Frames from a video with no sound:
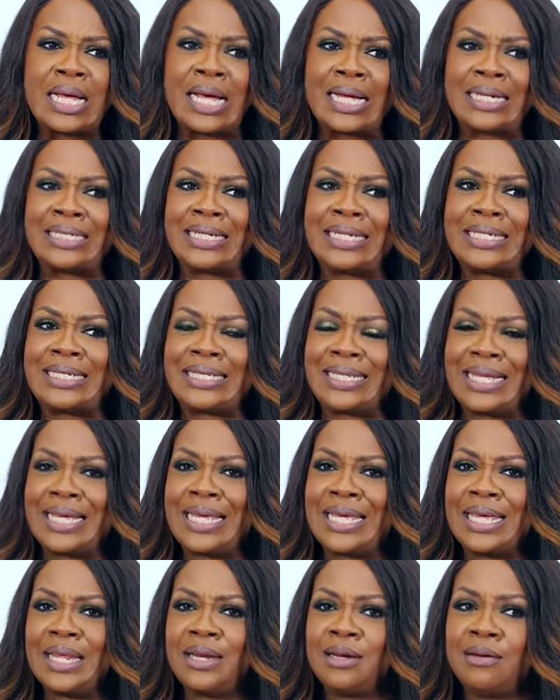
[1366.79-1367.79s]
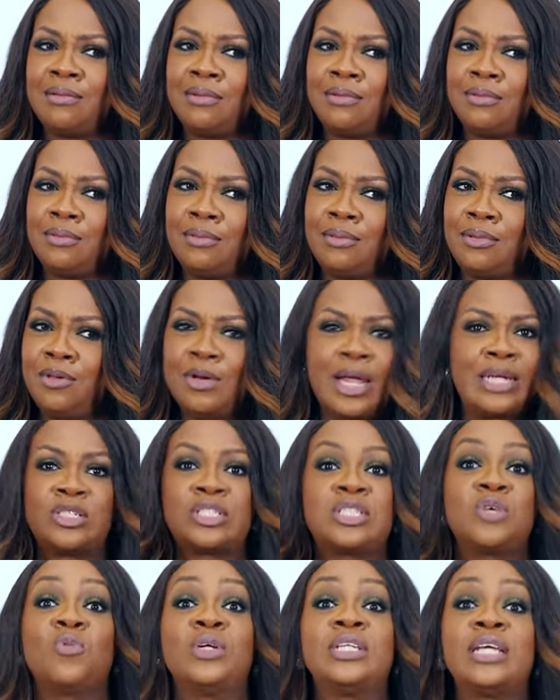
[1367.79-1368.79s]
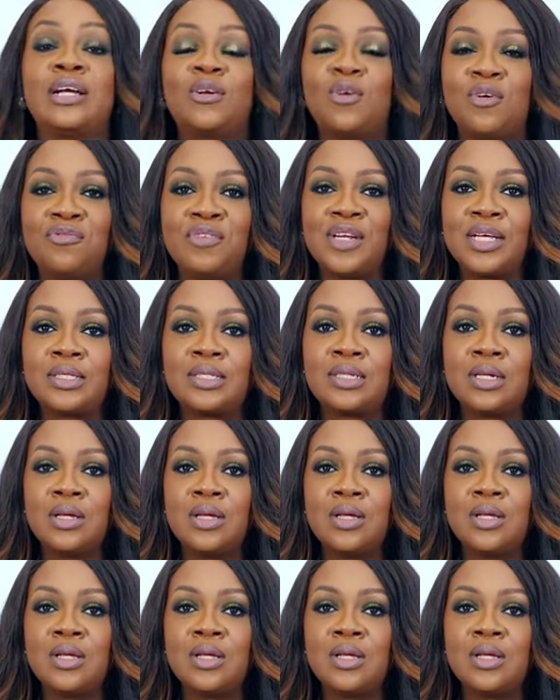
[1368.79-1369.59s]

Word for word: and then thinking you know, i just didn't want that conflict